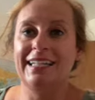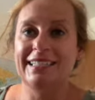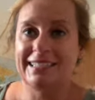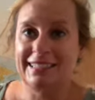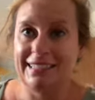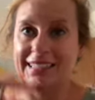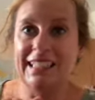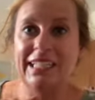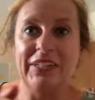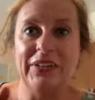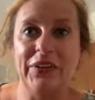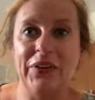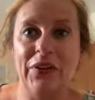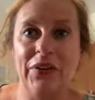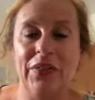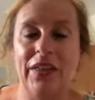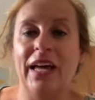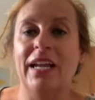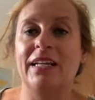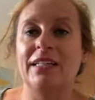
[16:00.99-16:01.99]
seal
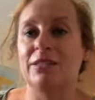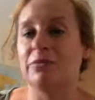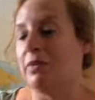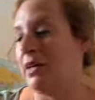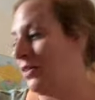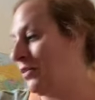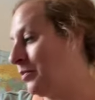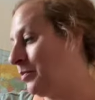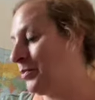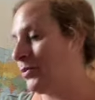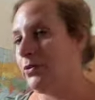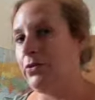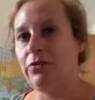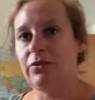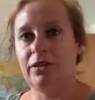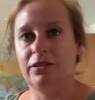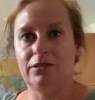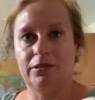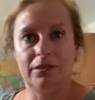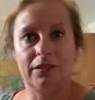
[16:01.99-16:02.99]
that is weatherproof
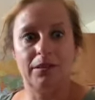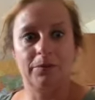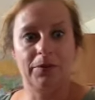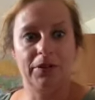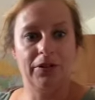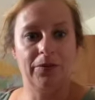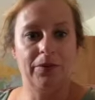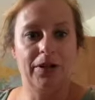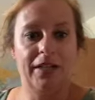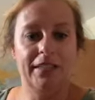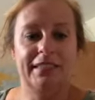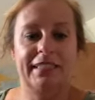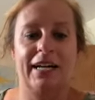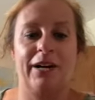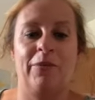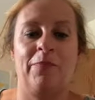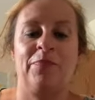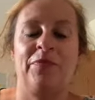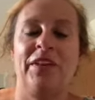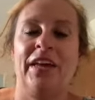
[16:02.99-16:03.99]
because you've got to put your rocks
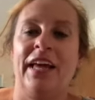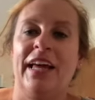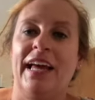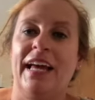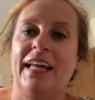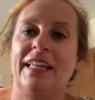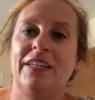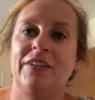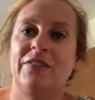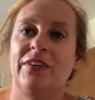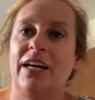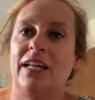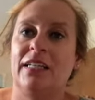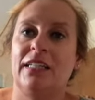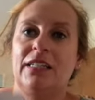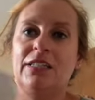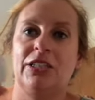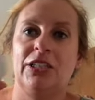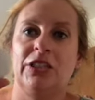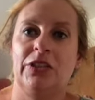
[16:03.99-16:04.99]
out. And you've got
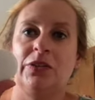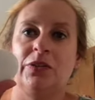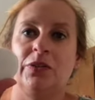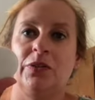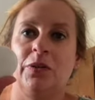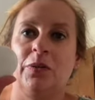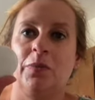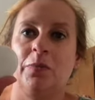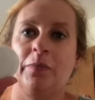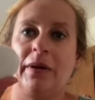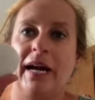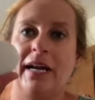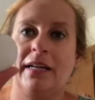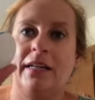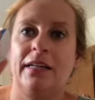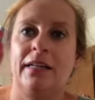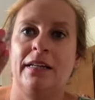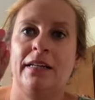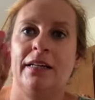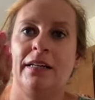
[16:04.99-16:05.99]
to do back
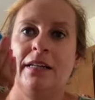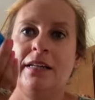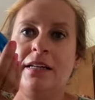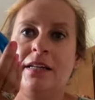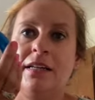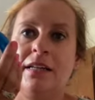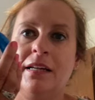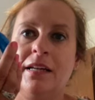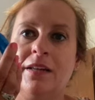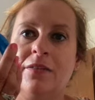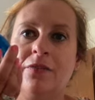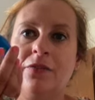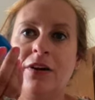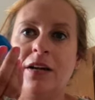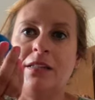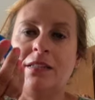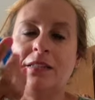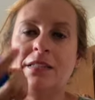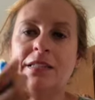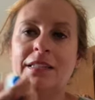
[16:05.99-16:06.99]
and
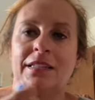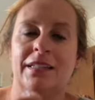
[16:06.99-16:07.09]
front.